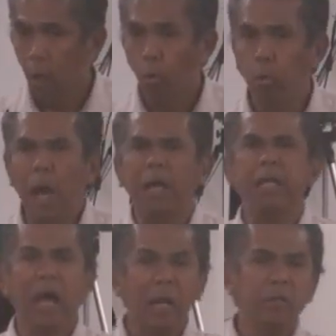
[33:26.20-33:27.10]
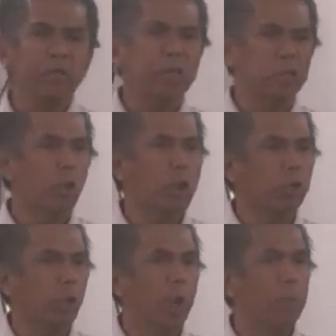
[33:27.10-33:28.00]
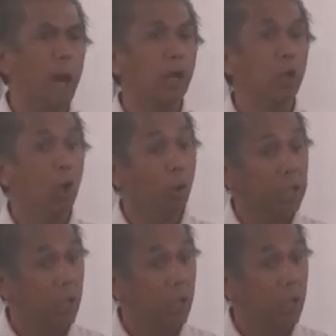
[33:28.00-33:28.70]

We are not just going to have a glory